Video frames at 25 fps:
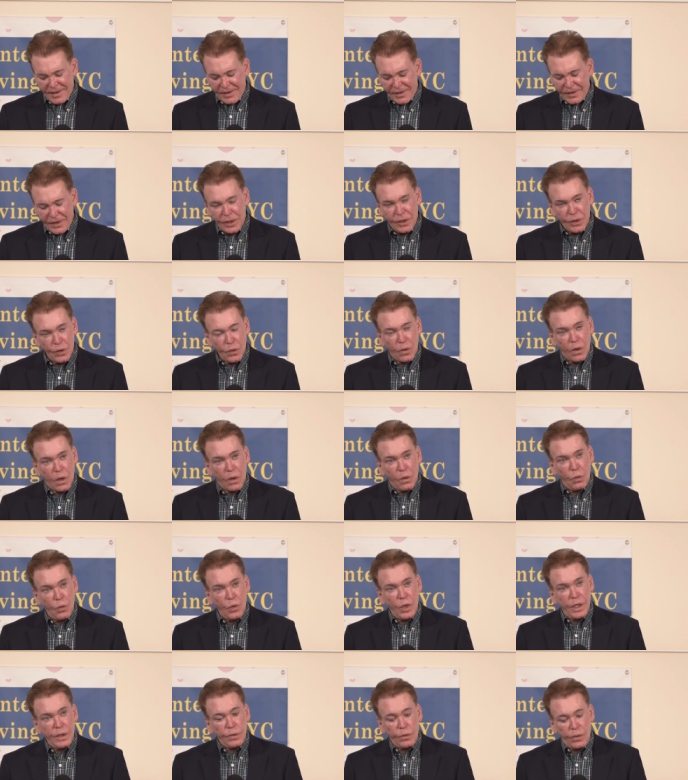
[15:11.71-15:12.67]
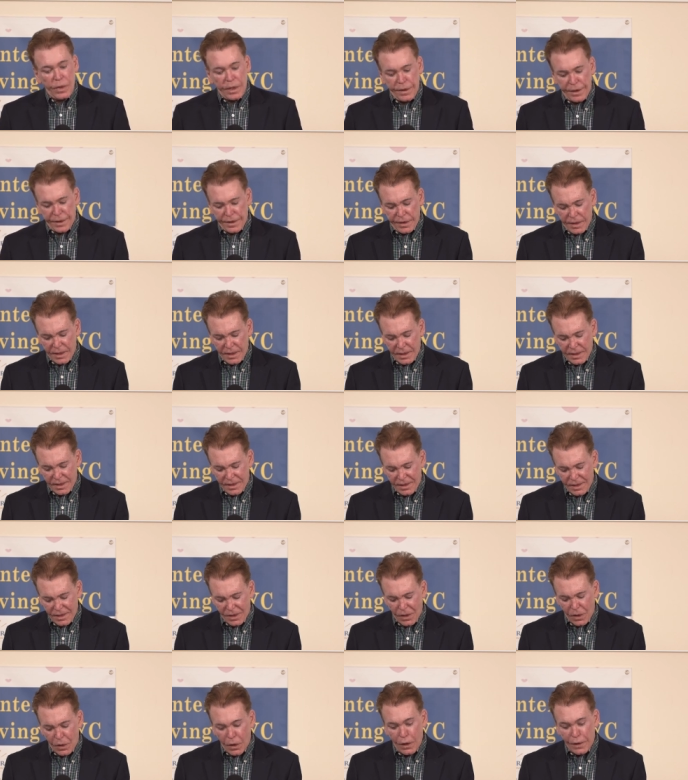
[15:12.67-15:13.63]
that you are one with
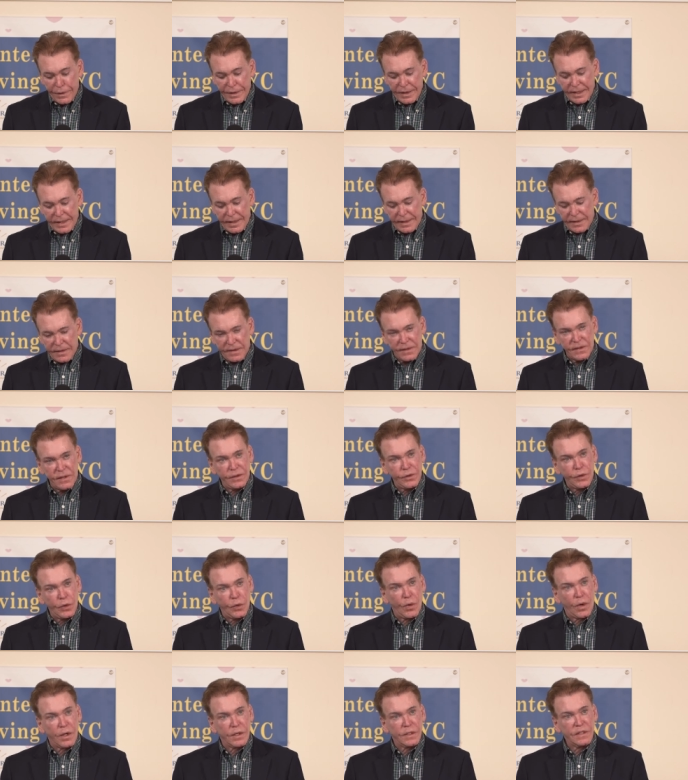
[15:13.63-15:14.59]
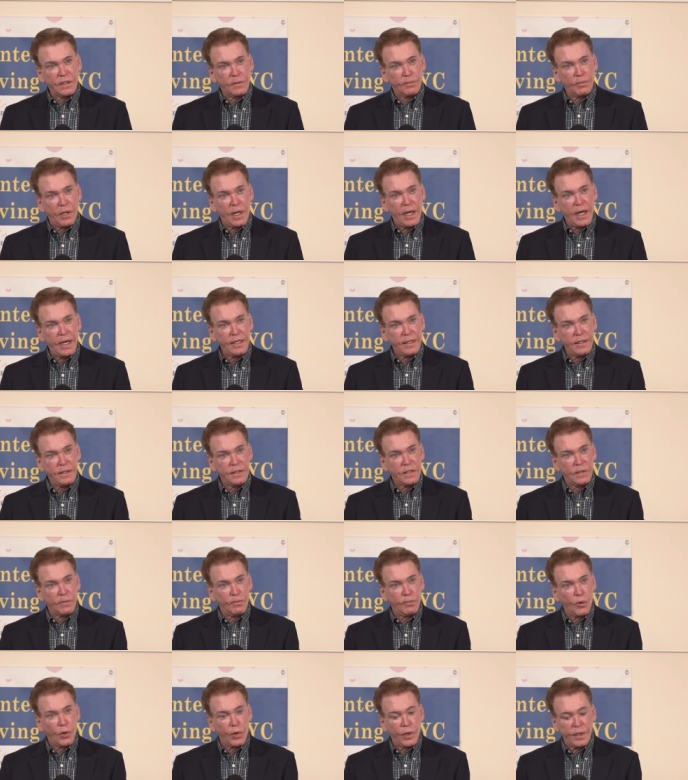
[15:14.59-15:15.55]
all that is and you are supplied and
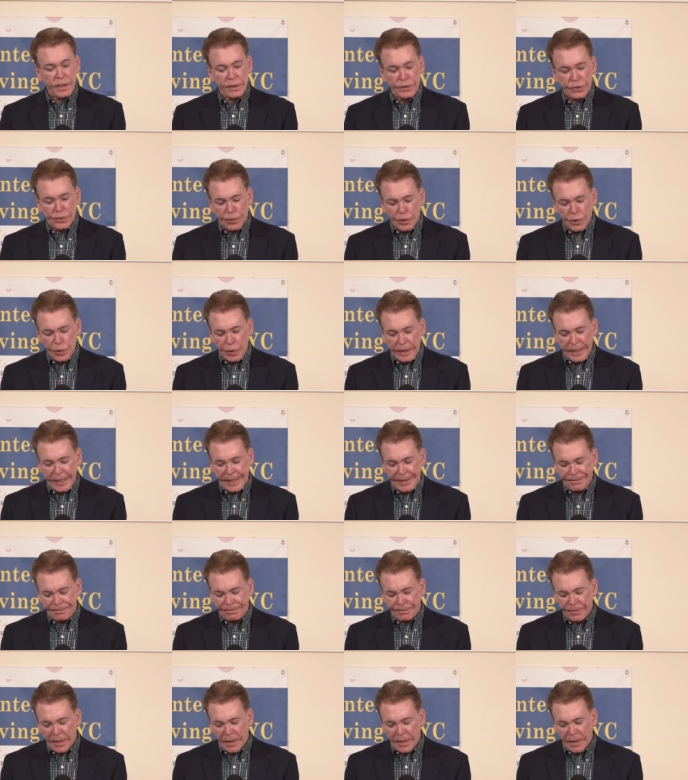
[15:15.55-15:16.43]
supported truly.